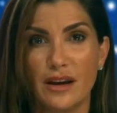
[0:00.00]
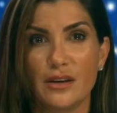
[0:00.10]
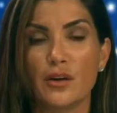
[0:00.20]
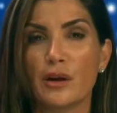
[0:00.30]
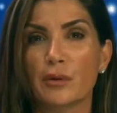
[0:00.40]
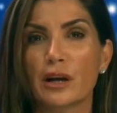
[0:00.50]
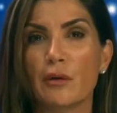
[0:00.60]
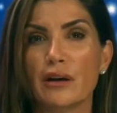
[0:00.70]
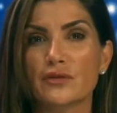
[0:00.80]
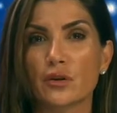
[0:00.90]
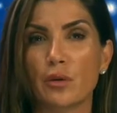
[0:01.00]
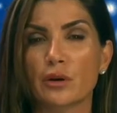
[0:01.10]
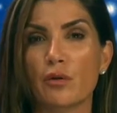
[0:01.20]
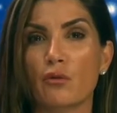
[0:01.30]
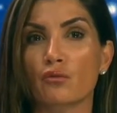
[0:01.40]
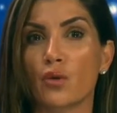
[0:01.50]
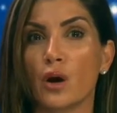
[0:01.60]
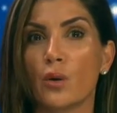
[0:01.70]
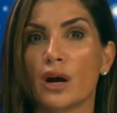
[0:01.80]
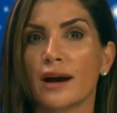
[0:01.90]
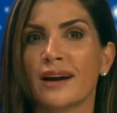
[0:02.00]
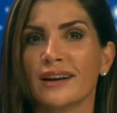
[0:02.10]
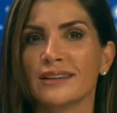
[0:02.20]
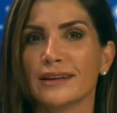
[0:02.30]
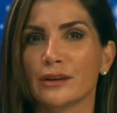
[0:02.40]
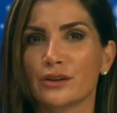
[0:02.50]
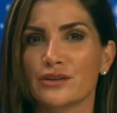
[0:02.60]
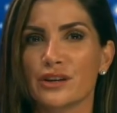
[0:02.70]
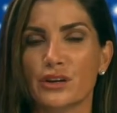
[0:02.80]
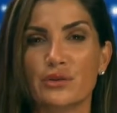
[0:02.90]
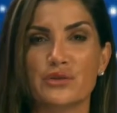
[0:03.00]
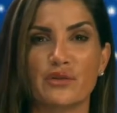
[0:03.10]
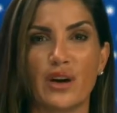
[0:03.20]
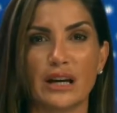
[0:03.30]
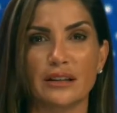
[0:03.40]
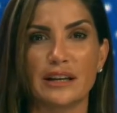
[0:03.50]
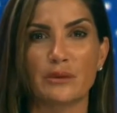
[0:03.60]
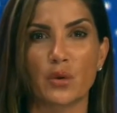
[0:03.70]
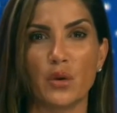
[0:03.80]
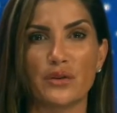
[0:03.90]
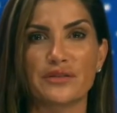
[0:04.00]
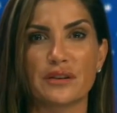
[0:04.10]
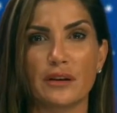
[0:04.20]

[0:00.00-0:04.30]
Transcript: No, they want to go after quote unquote rogue gun dealers accused of violating rules.